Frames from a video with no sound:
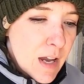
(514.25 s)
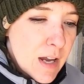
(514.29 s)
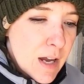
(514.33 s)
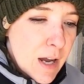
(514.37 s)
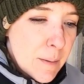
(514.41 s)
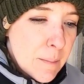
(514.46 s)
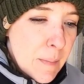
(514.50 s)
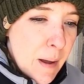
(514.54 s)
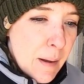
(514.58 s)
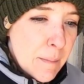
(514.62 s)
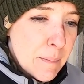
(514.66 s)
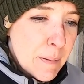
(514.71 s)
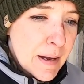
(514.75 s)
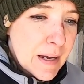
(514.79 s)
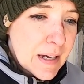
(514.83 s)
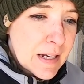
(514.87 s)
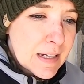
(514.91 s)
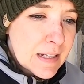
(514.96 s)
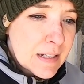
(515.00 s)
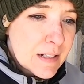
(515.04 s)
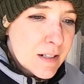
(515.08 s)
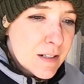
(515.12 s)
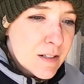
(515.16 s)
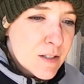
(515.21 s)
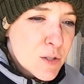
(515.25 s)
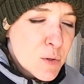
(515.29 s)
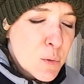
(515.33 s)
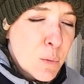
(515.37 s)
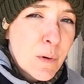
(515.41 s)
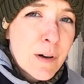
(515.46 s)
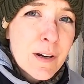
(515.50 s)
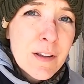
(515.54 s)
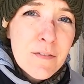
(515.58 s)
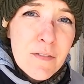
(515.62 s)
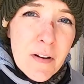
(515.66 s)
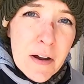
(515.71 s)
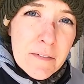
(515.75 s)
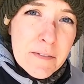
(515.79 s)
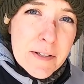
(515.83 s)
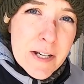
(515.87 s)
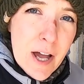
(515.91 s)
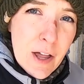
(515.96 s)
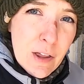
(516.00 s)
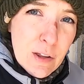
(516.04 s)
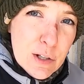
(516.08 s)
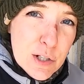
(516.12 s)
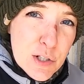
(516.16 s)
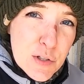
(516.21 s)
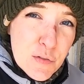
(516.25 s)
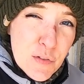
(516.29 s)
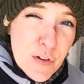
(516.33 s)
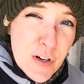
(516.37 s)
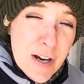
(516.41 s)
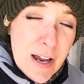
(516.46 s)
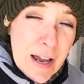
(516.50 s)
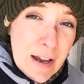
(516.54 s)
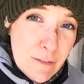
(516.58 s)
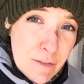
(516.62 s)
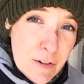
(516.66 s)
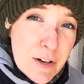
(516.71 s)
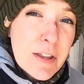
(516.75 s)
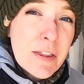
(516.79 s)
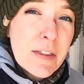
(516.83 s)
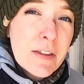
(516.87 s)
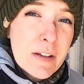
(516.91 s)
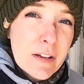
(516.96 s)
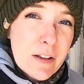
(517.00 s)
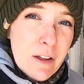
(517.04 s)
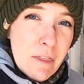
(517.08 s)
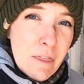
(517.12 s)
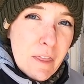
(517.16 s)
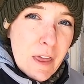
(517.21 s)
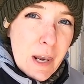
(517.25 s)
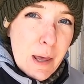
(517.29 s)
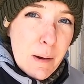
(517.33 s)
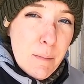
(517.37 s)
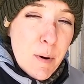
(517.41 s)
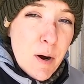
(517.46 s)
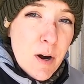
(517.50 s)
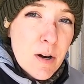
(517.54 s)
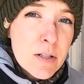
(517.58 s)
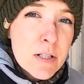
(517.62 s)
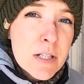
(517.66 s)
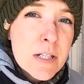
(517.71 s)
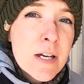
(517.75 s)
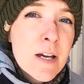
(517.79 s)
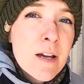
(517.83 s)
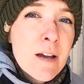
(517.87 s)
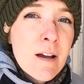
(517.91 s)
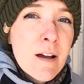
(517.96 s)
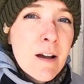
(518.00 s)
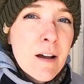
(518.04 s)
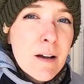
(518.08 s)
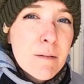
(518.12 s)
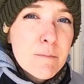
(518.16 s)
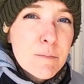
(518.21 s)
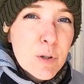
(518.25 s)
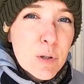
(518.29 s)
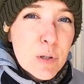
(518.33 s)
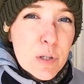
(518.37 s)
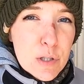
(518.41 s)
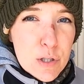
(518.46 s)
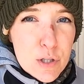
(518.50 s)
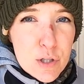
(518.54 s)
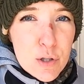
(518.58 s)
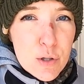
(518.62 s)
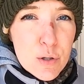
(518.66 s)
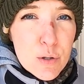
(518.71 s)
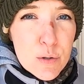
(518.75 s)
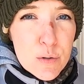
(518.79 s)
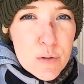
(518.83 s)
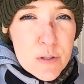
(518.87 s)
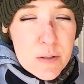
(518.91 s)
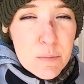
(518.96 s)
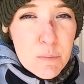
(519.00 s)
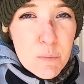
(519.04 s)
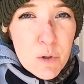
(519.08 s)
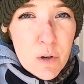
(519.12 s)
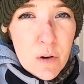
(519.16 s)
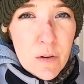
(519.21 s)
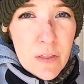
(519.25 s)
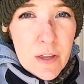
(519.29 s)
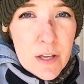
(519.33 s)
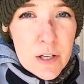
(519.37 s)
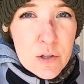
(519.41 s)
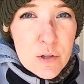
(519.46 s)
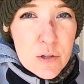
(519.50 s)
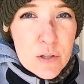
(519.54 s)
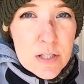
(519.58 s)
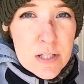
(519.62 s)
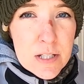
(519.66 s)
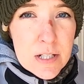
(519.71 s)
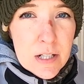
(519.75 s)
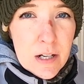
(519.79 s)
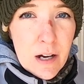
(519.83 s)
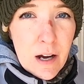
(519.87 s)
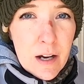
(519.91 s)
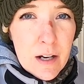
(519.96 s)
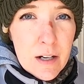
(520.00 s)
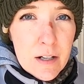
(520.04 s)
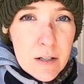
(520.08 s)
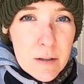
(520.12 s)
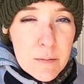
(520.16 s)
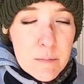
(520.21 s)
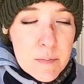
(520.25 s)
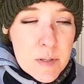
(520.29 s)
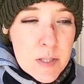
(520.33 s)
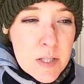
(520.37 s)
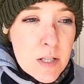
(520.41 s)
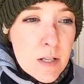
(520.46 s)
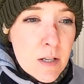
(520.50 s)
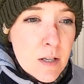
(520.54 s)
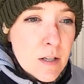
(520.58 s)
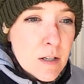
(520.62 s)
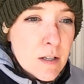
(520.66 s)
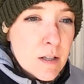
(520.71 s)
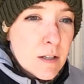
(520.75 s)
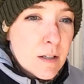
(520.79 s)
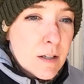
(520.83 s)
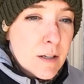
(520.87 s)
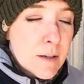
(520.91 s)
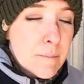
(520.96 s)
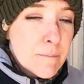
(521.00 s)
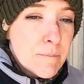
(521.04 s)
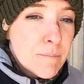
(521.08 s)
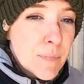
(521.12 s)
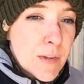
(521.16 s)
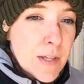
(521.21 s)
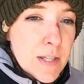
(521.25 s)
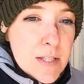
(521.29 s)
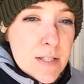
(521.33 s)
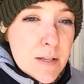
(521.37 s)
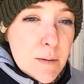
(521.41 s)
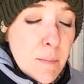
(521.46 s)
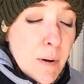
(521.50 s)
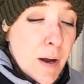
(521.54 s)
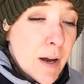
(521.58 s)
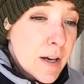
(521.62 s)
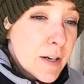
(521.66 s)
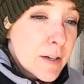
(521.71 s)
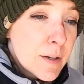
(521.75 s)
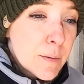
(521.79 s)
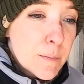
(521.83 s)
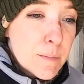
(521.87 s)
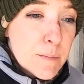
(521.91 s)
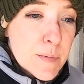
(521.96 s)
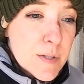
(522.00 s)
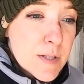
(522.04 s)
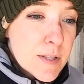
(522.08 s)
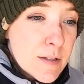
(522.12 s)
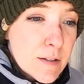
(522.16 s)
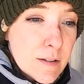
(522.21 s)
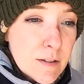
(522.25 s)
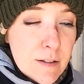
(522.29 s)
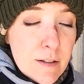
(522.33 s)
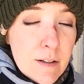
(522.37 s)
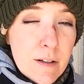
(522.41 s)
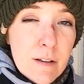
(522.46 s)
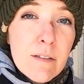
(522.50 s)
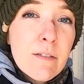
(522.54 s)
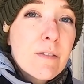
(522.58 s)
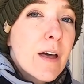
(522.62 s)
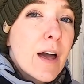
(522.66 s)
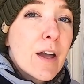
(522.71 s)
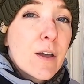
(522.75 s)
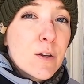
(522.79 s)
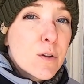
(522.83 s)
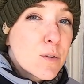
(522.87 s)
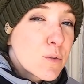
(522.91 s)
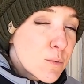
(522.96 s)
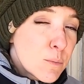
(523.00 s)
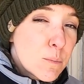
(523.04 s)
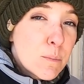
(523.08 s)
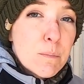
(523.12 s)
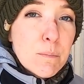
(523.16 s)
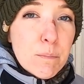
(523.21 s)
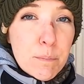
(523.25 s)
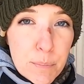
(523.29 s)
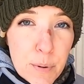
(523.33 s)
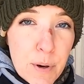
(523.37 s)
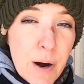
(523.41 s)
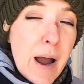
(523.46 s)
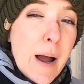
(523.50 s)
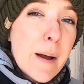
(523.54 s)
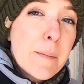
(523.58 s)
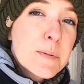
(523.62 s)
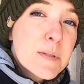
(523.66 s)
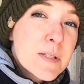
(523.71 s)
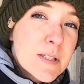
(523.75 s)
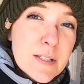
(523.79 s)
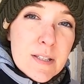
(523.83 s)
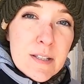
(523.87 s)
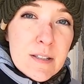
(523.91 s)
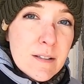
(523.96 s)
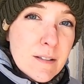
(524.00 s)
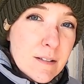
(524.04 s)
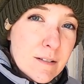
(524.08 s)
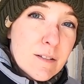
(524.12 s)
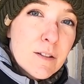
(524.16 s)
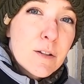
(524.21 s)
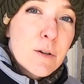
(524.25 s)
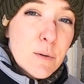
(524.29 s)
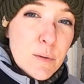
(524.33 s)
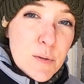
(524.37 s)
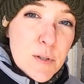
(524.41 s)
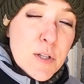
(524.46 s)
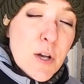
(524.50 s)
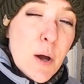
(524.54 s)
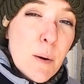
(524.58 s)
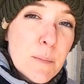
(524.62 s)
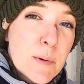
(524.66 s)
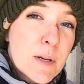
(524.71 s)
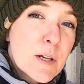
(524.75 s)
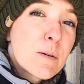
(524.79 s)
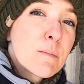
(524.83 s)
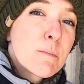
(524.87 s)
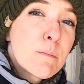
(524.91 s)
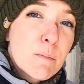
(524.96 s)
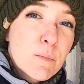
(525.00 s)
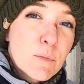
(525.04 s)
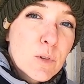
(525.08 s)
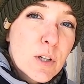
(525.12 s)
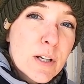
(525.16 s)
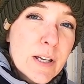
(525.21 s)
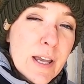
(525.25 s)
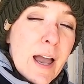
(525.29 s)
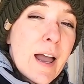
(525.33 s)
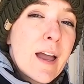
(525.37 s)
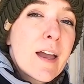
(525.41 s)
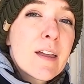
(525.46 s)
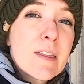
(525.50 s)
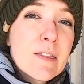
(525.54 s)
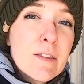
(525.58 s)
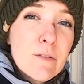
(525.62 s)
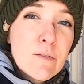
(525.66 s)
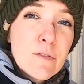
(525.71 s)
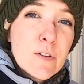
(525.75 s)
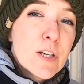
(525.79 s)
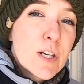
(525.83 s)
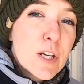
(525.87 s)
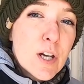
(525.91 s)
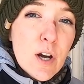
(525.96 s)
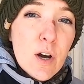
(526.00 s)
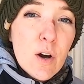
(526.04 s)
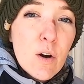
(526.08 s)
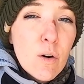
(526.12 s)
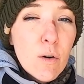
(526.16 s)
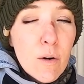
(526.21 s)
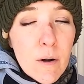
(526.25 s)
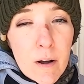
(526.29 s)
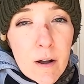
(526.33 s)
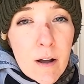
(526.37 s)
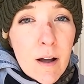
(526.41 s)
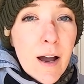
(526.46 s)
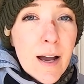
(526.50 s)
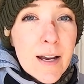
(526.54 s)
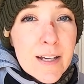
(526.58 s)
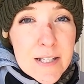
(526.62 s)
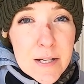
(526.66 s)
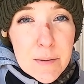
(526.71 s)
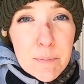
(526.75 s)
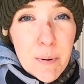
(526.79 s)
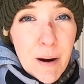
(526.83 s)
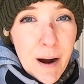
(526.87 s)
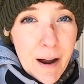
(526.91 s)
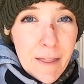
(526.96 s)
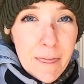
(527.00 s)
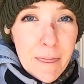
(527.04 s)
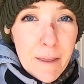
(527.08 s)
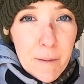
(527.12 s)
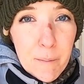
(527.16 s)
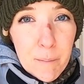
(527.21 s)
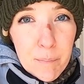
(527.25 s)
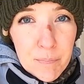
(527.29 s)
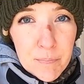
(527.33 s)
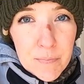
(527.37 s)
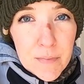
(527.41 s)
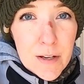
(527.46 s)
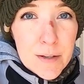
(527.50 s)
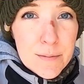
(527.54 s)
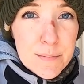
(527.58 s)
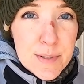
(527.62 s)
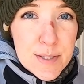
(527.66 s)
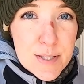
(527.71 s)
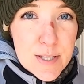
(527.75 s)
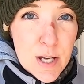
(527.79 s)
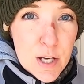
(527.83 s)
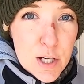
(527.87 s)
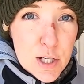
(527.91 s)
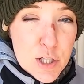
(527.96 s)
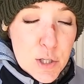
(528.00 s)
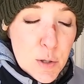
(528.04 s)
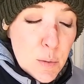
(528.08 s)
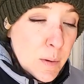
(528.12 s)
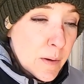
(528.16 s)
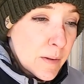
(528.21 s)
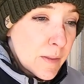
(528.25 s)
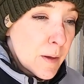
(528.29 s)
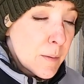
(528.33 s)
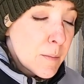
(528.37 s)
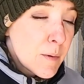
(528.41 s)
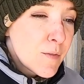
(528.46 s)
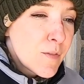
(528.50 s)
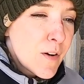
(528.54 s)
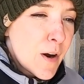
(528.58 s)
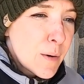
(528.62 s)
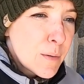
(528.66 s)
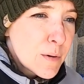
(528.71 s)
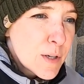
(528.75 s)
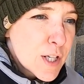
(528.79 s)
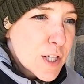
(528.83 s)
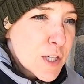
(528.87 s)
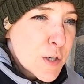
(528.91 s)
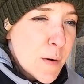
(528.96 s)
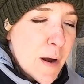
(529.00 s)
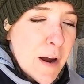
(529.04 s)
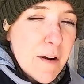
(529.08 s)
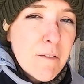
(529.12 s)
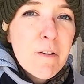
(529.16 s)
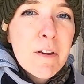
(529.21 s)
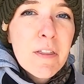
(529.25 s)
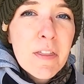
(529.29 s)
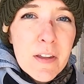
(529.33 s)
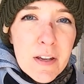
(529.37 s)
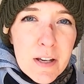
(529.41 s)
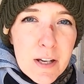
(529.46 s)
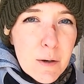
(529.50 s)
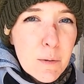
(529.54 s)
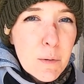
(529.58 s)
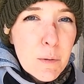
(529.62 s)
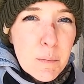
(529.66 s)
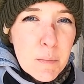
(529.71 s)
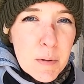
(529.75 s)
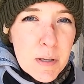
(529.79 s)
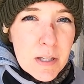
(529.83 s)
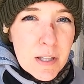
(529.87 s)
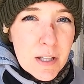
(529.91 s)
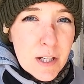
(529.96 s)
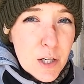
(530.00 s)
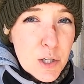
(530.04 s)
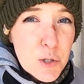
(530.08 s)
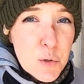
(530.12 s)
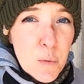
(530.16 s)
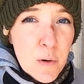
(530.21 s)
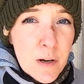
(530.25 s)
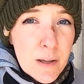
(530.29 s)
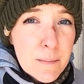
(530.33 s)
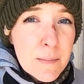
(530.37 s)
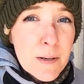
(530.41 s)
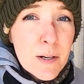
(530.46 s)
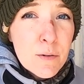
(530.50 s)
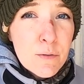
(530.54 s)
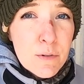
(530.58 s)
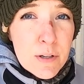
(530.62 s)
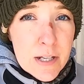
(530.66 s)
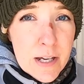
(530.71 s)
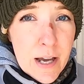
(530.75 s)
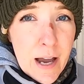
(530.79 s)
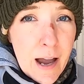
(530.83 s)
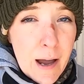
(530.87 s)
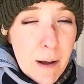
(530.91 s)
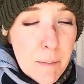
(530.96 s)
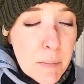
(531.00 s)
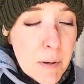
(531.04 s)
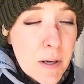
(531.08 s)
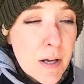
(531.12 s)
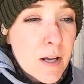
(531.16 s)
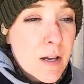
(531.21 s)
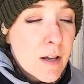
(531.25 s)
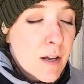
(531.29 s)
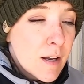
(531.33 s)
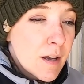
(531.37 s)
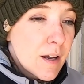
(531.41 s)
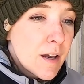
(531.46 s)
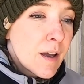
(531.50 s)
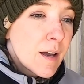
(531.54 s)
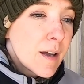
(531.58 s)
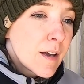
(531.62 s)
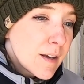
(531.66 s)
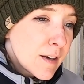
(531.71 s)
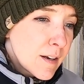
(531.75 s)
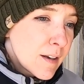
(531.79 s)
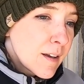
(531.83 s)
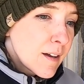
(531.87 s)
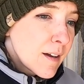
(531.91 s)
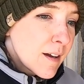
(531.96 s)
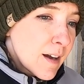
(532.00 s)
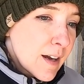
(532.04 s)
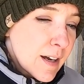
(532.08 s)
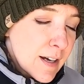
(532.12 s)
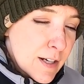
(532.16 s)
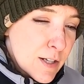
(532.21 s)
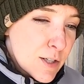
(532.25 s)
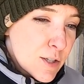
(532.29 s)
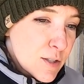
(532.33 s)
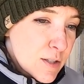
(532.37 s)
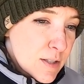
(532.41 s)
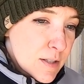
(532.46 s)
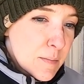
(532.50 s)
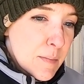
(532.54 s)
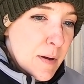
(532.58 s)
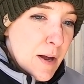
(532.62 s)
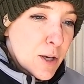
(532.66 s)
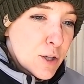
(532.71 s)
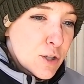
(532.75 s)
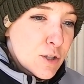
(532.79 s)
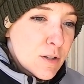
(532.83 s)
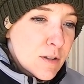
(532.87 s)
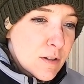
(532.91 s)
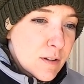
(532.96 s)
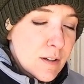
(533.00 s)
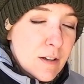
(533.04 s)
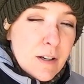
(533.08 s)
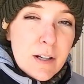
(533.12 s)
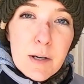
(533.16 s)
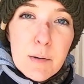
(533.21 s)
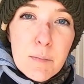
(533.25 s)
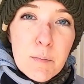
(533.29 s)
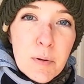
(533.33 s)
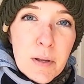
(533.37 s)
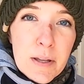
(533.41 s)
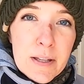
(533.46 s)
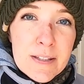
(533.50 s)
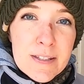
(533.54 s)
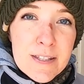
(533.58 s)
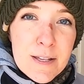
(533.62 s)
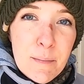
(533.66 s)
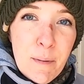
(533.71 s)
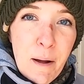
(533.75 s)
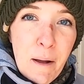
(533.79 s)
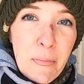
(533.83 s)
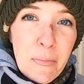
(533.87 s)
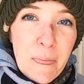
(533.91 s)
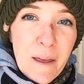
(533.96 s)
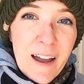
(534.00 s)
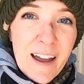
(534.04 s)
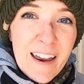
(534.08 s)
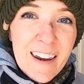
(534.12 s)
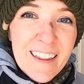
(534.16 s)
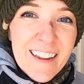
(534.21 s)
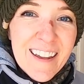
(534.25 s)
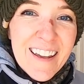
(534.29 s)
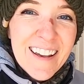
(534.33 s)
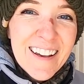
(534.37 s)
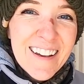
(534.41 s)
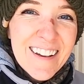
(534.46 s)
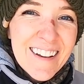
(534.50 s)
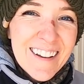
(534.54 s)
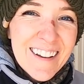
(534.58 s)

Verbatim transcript: Um, I paid $25 for everything that I bought. I'm going to show you some more of the interesting items um, and some items that you perhaps see, you know, saw me look at in the video. I did buy them. I'm just not showing them. If I were to show everything, it would be like a 20 minute recap. And I can just imagine the complaints about that.